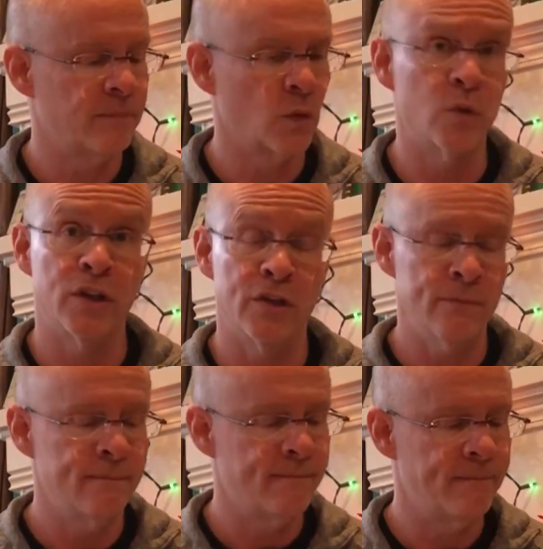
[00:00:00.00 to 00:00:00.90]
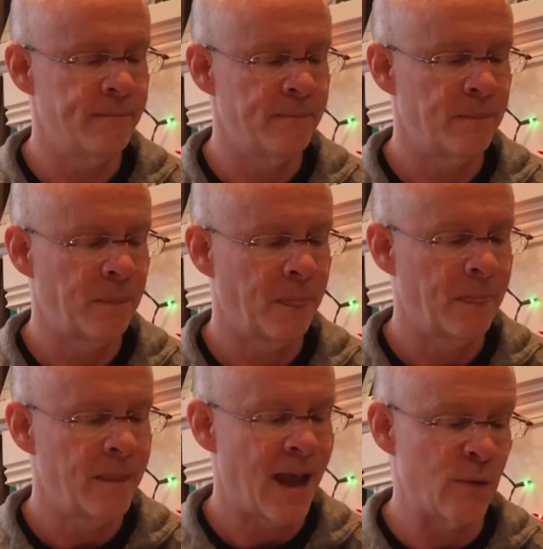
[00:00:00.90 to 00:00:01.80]
Wouldn't you?
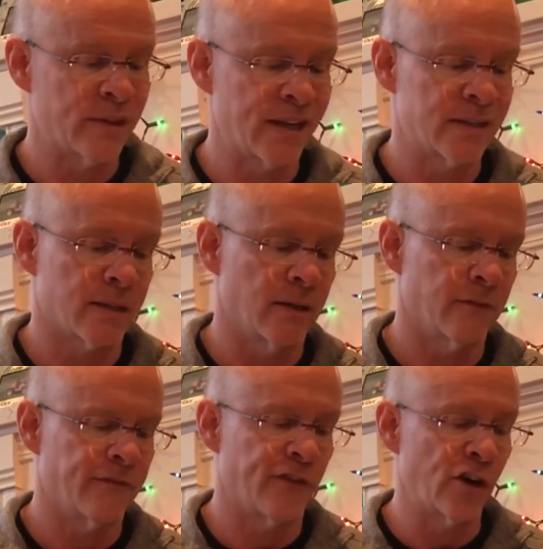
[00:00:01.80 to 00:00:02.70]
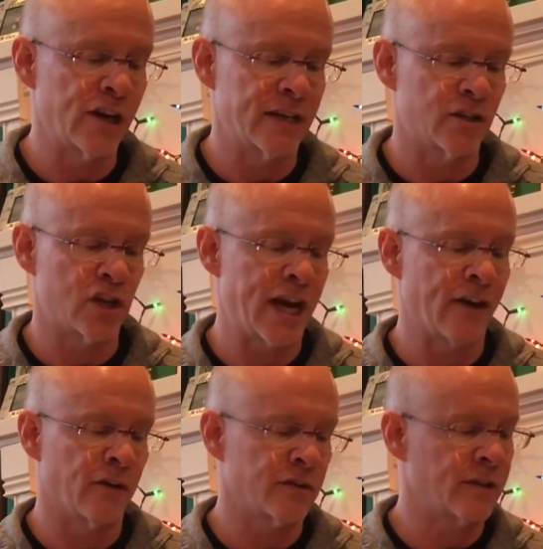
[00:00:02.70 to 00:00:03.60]
I would think it's a furry chair
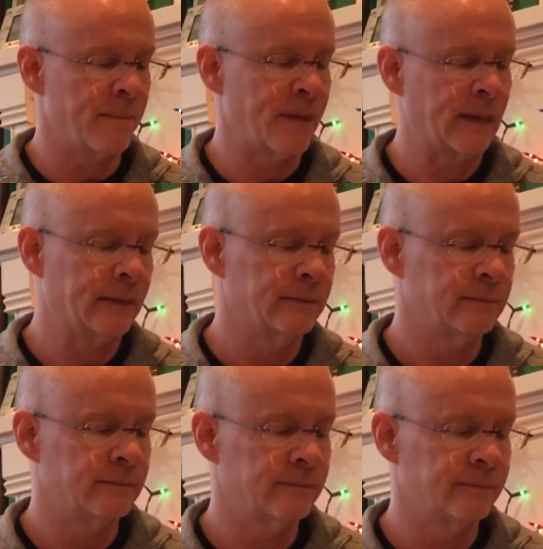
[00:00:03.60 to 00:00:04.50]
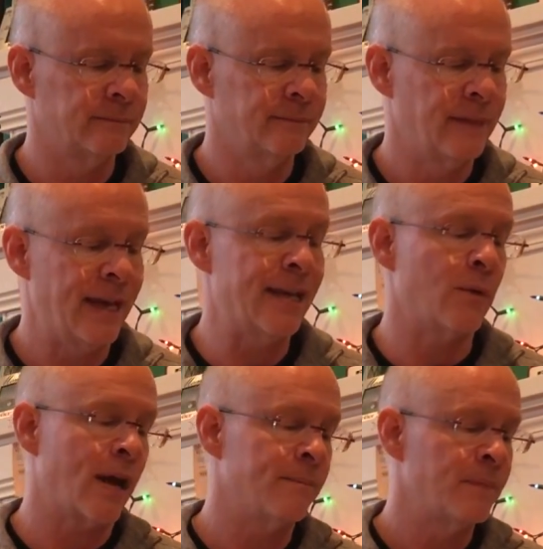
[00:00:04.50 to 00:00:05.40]
or something.
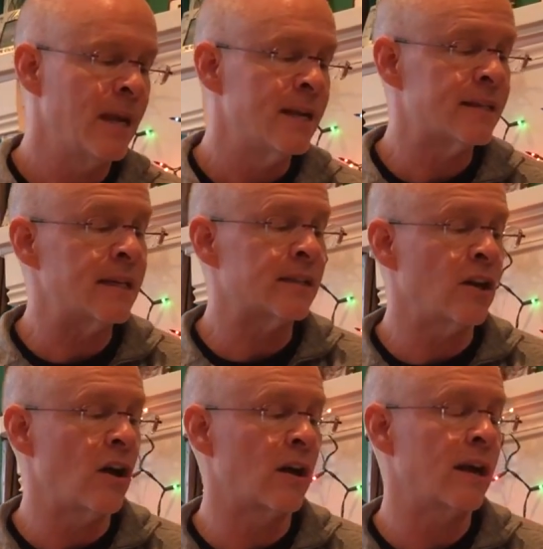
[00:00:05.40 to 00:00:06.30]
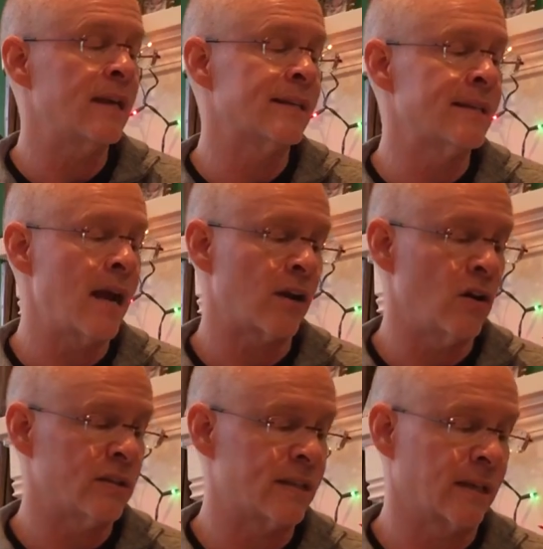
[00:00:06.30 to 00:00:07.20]
Anyway, Stick Dog is not
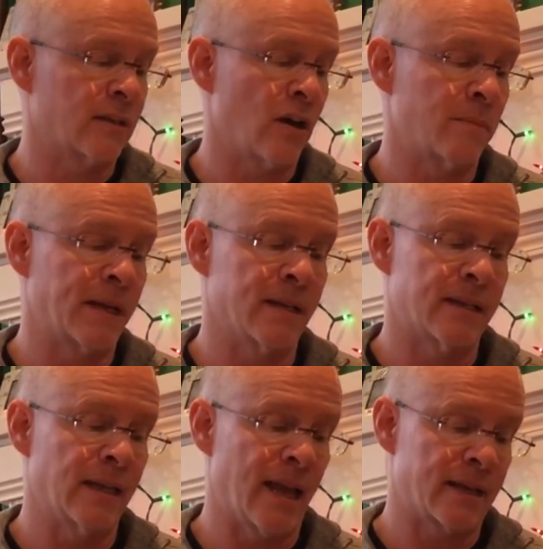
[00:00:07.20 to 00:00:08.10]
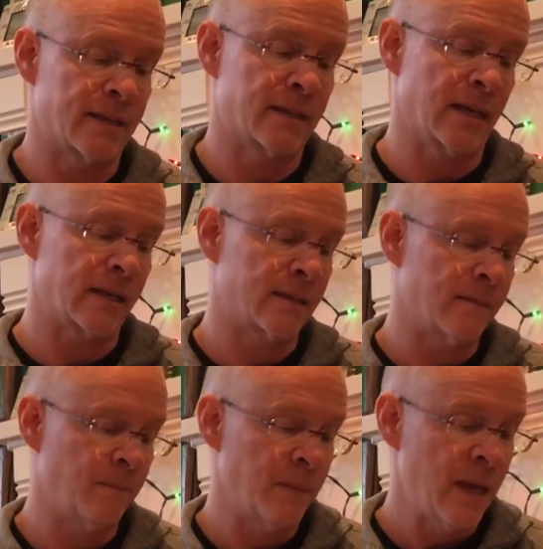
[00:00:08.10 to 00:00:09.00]
called Stick Dog because he likes
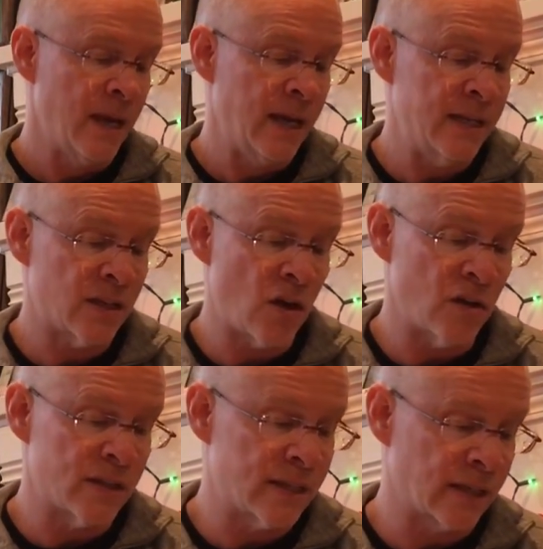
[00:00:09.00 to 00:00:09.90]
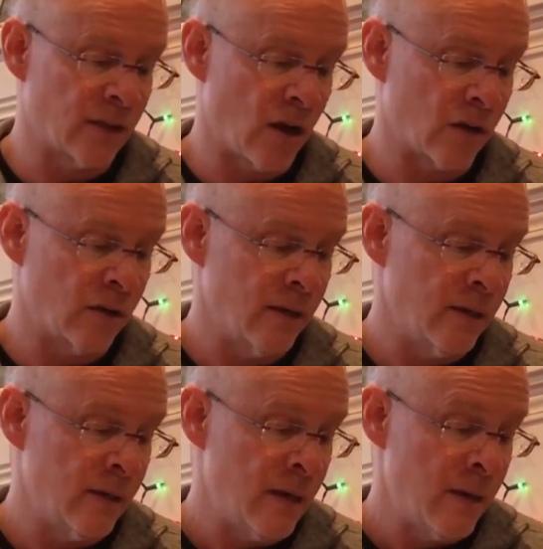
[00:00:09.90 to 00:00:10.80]
sticks. He's called Stick Dog
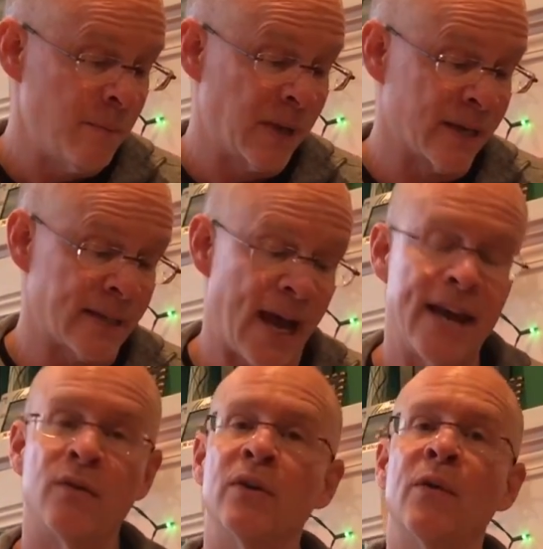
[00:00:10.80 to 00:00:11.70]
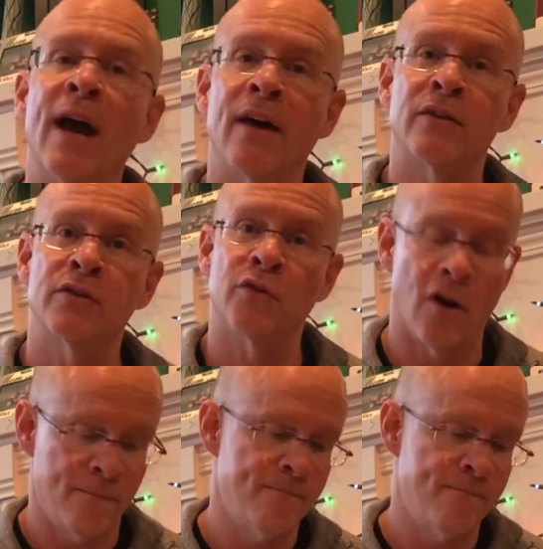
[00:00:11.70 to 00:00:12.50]
because I don't know how to draw.